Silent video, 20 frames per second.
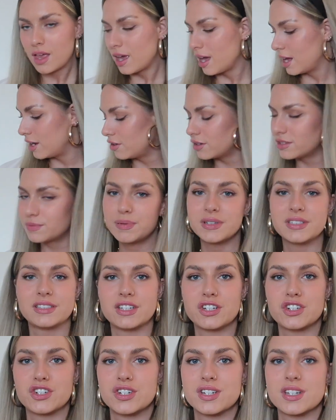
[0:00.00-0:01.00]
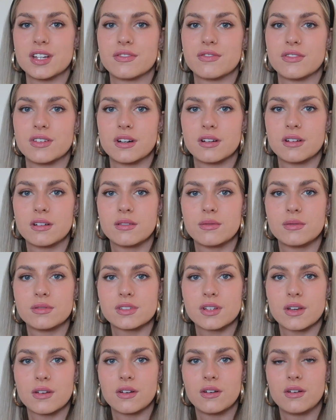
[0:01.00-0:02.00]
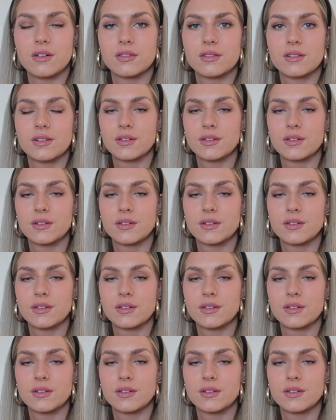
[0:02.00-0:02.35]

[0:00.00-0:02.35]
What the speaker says: it looks positioned different. What's going on?